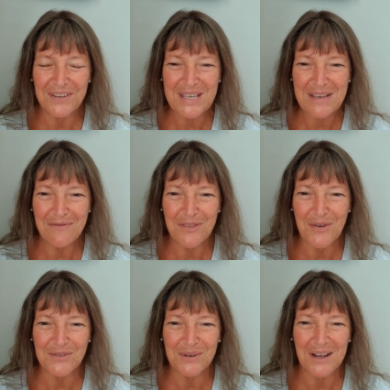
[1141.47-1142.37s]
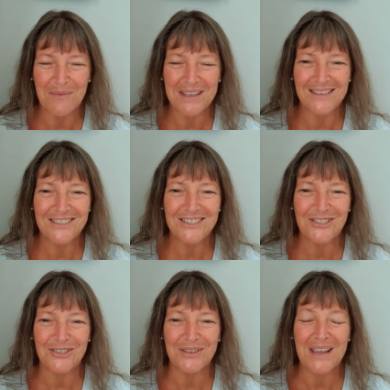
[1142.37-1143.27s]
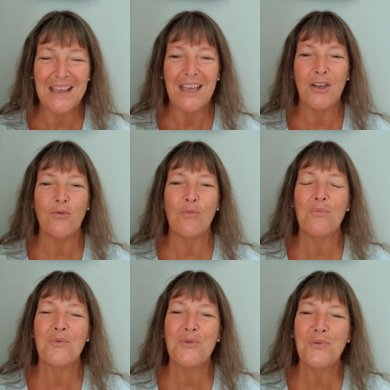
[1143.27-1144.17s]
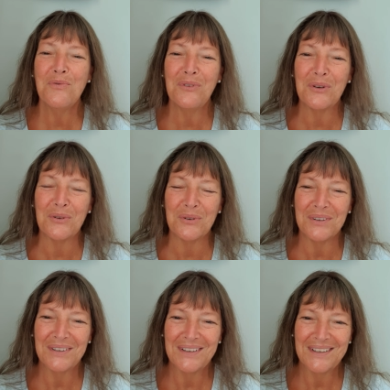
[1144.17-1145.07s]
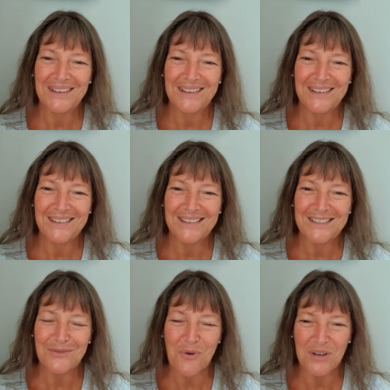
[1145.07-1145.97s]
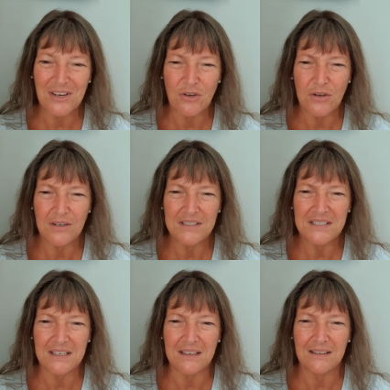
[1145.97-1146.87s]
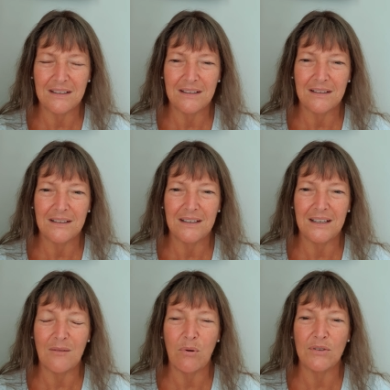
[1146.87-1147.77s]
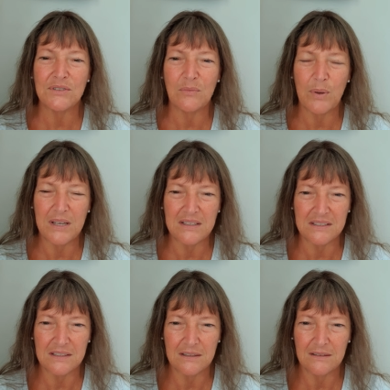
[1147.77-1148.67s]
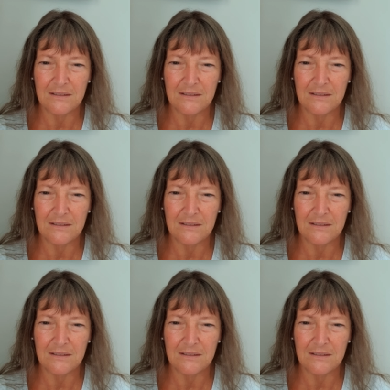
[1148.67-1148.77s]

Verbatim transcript: forgive those who come against you. He'll move you to walk in unity, in a bond of peace.